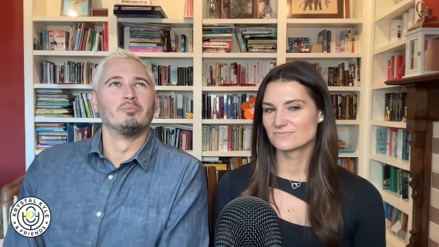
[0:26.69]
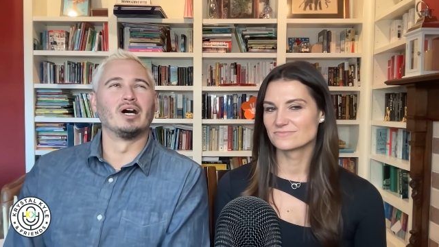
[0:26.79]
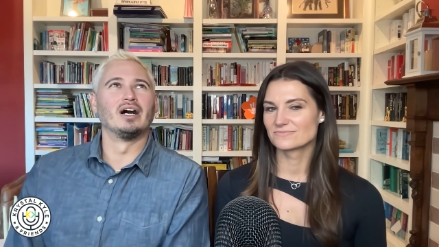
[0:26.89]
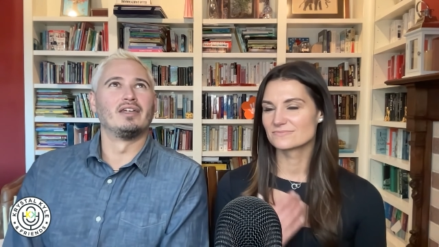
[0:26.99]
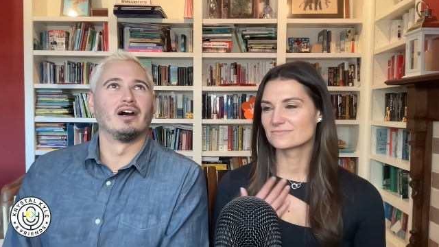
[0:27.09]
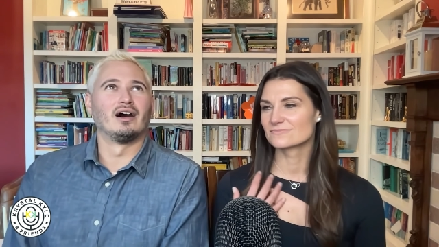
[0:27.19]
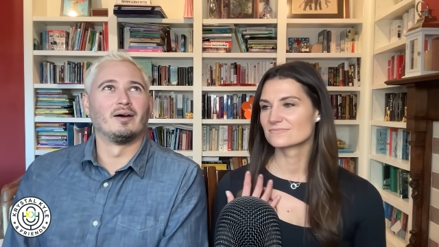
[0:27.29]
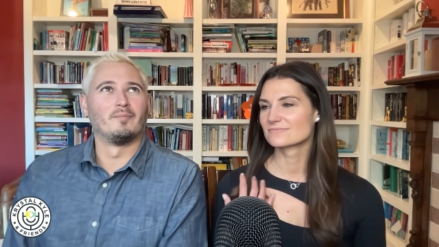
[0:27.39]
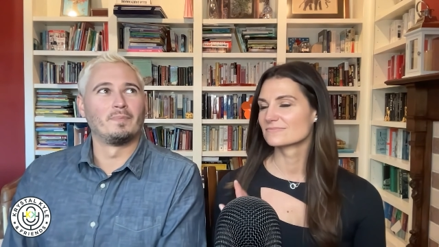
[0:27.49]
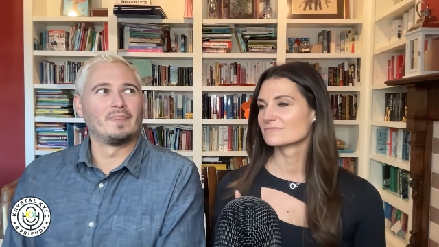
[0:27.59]
Speaker 1: But
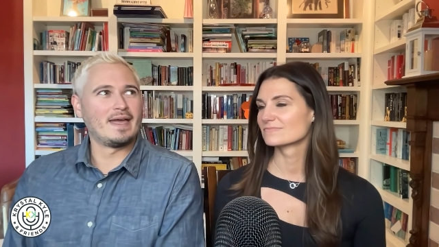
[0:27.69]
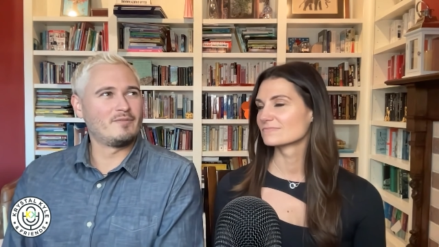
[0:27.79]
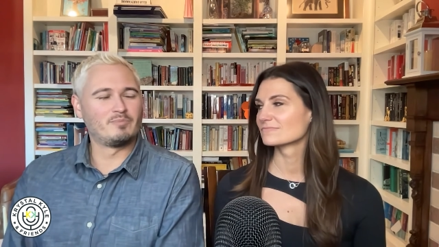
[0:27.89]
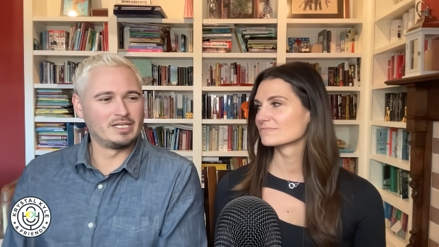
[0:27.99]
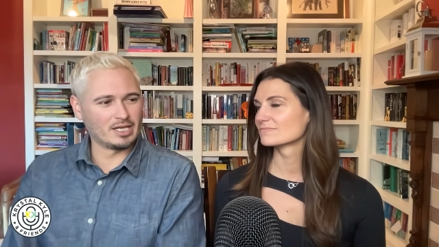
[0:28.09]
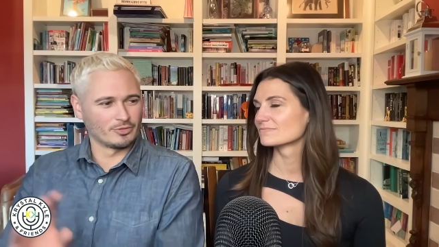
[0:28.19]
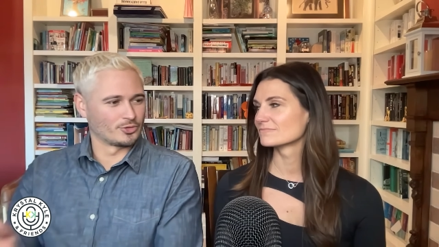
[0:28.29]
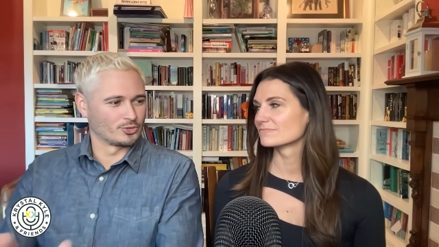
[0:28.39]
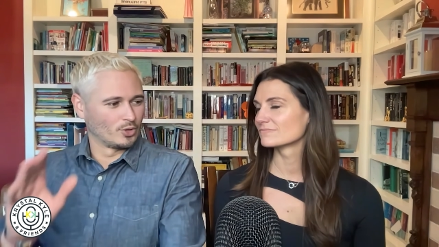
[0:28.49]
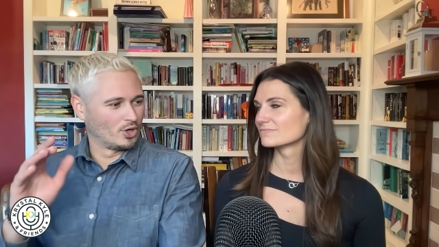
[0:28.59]
um, they've been
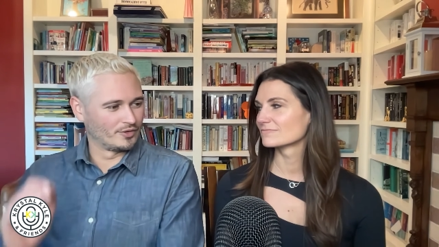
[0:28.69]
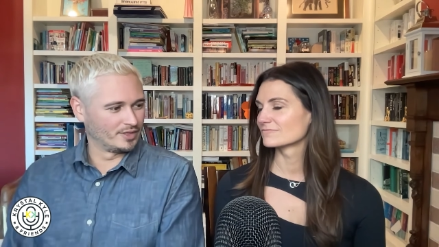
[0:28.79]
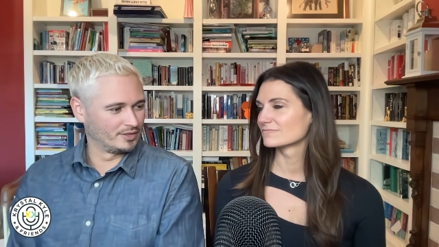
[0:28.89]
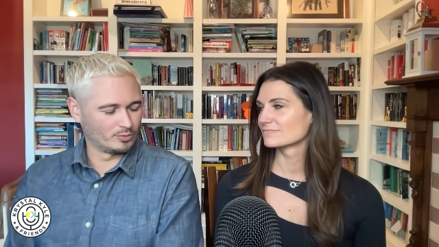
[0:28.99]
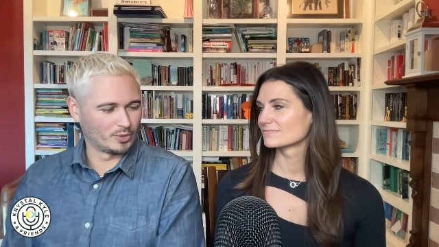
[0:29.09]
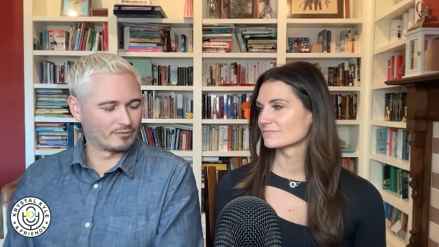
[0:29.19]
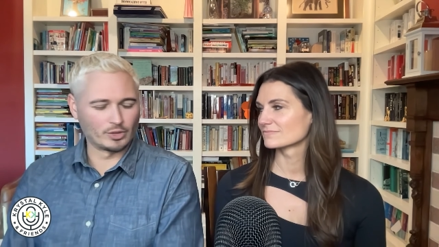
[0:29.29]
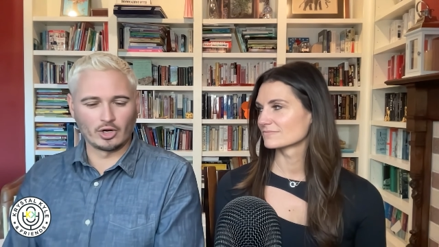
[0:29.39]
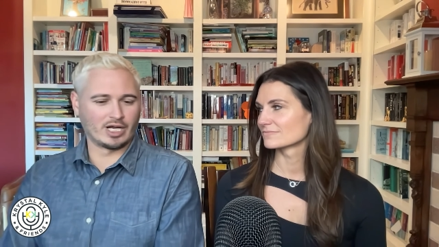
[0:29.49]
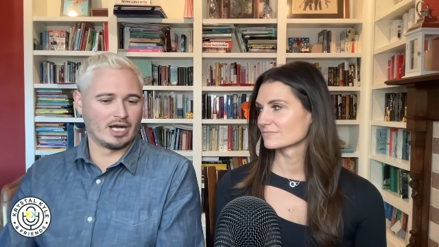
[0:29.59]
digging through all the
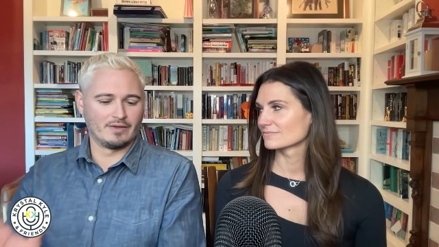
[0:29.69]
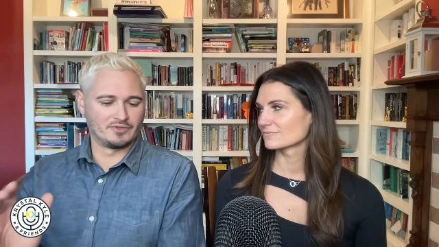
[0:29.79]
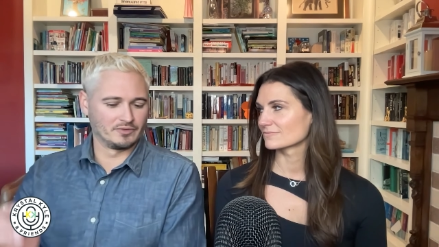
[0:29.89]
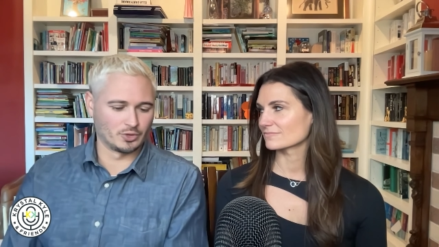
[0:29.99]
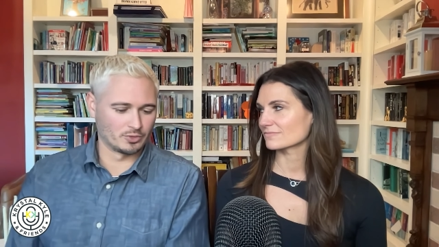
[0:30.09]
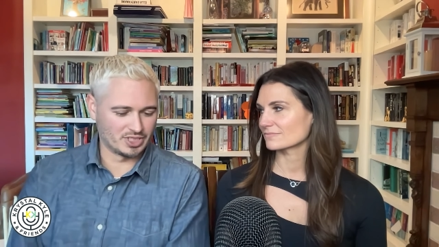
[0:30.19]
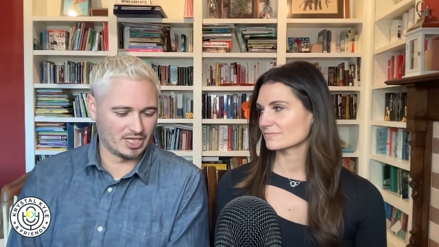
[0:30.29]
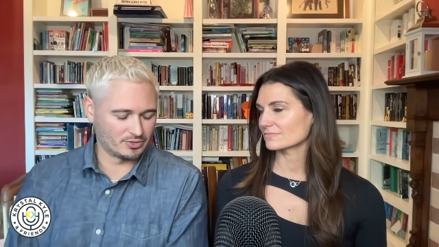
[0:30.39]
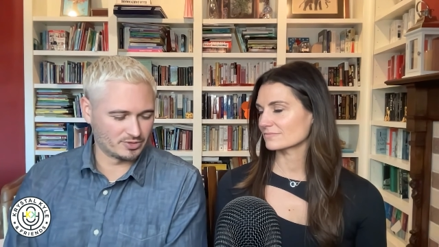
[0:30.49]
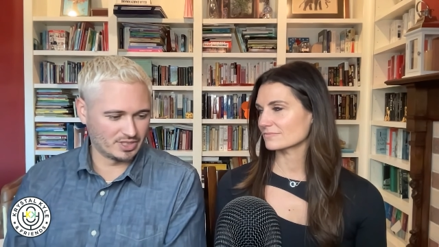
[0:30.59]
whatever archives of George
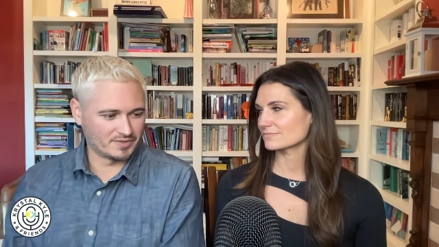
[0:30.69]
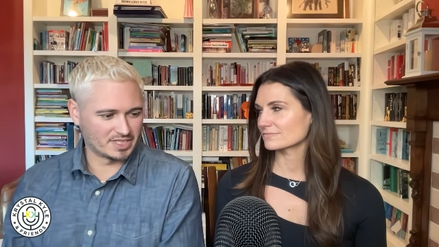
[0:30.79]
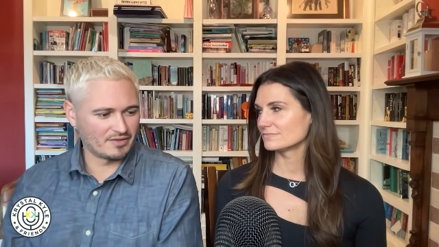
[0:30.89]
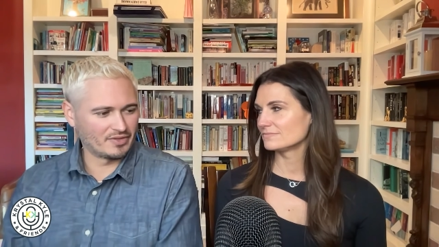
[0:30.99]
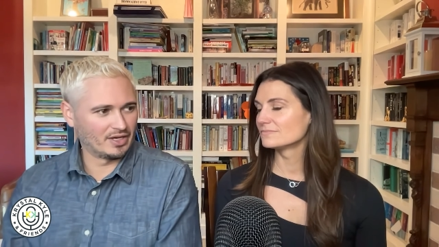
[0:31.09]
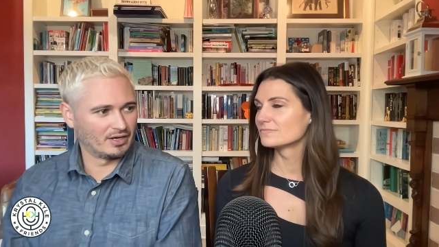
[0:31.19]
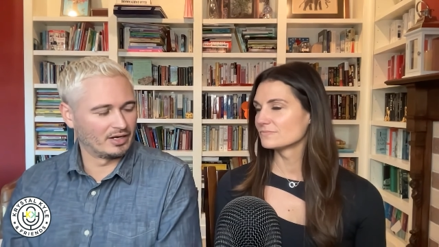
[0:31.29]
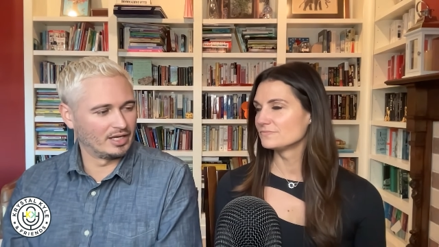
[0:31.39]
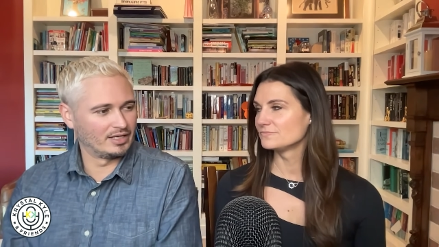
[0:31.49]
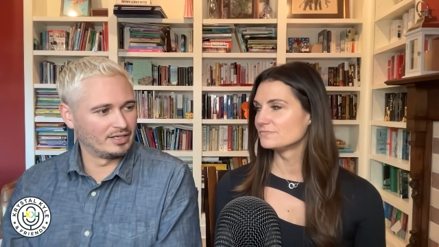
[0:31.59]
Santos stuff is out there,
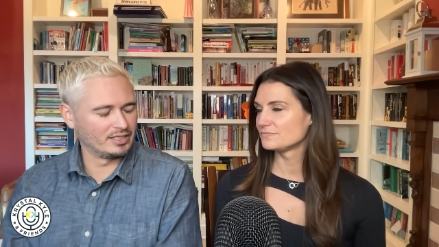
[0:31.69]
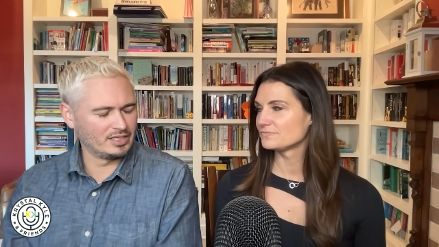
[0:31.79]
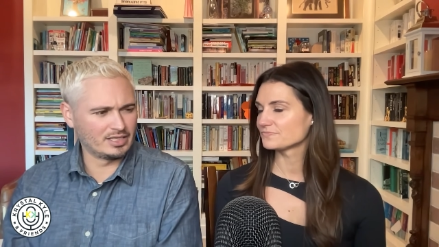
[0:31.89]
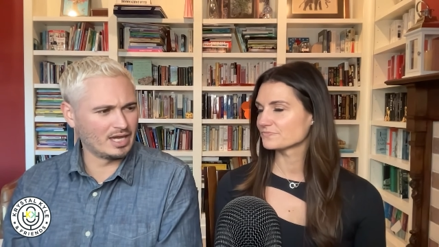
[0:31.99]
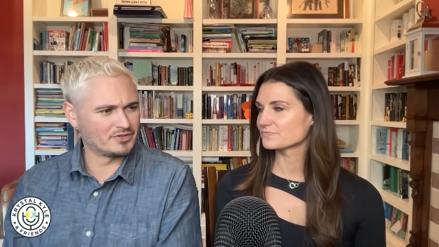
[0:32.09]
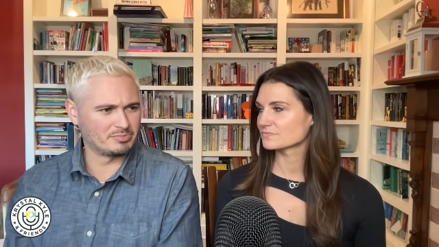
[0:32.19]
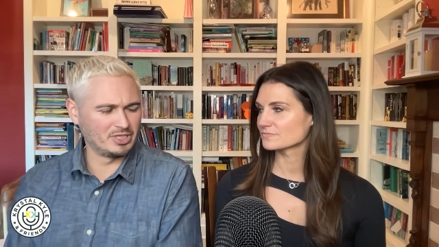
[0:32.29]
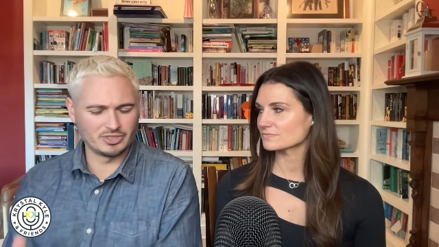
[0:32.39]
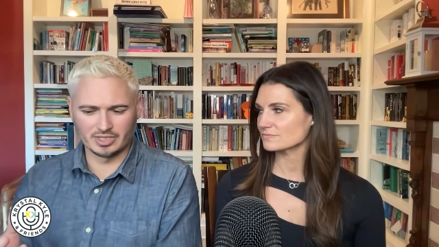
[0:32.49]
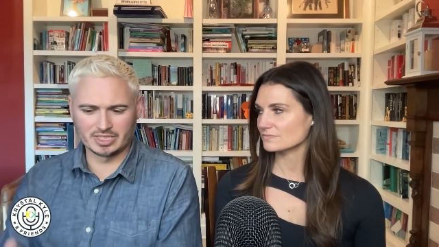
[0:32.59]
and uh, he gave a
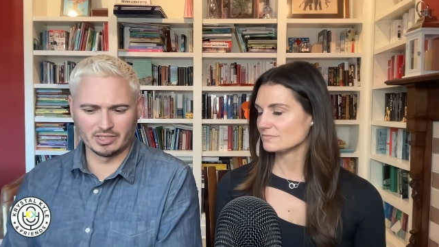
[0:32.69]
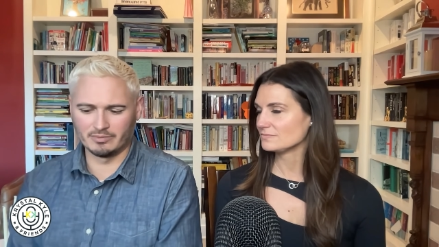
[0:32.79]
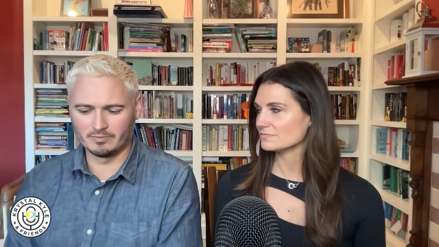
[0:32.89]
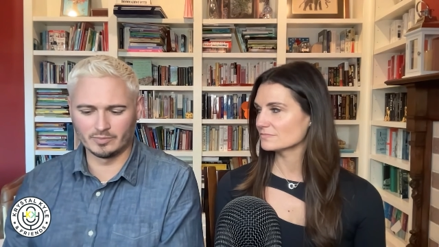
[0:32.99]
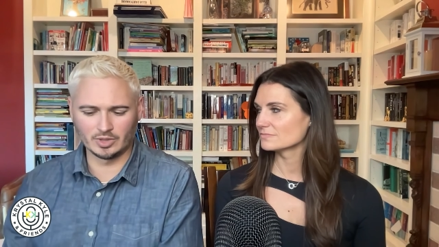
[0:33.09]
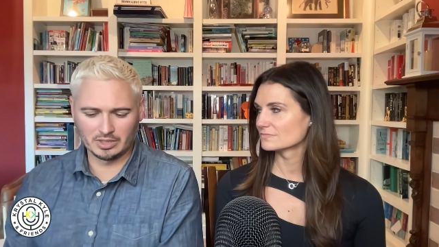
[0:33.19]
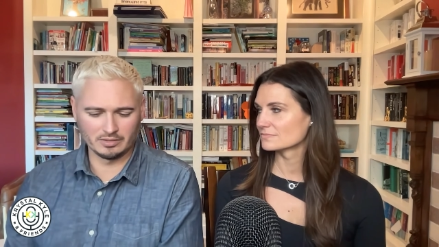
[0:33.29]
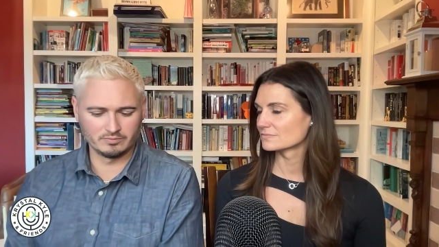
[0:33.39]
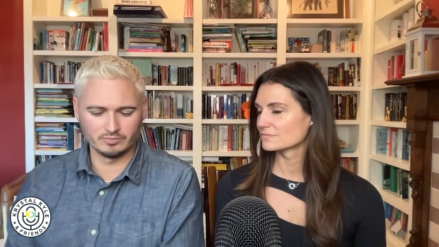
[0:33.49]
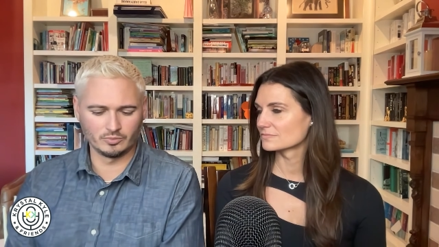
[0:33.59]
speech at some
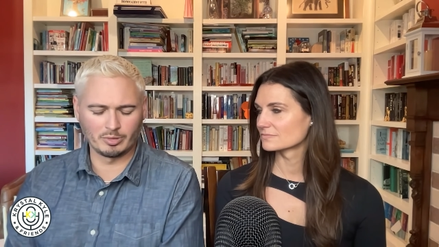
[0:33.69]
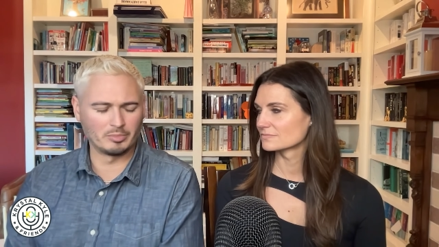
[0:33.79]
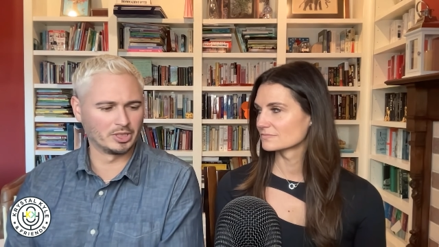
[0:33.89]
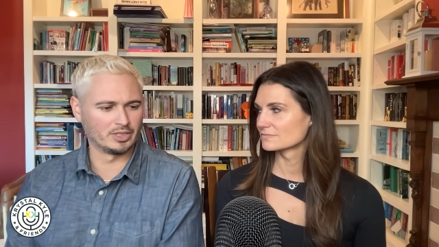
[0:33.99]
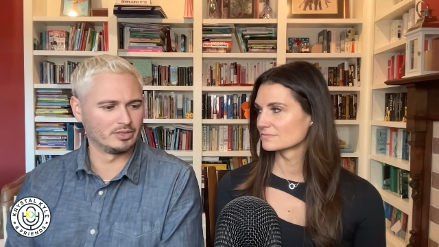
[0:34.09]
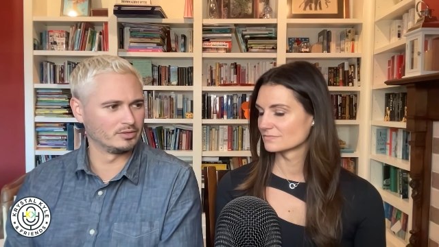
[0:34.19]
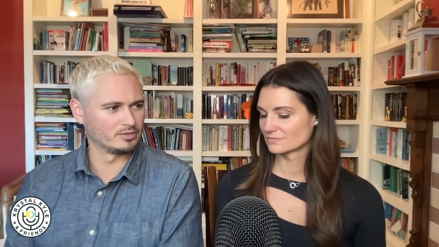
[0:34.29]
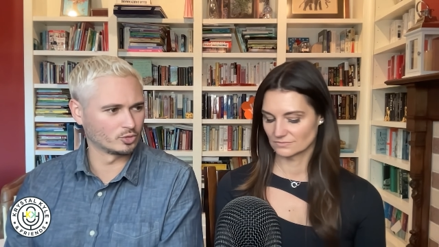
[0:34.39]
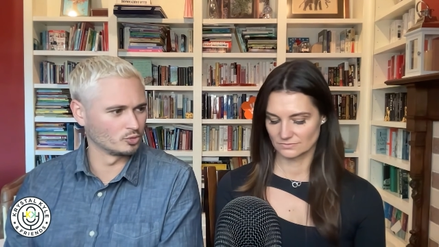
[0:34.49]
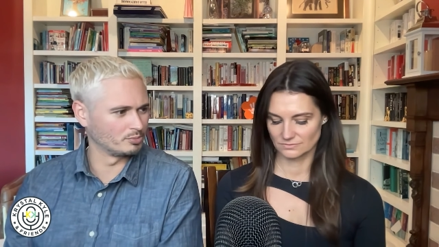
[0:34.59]
uh, Republican group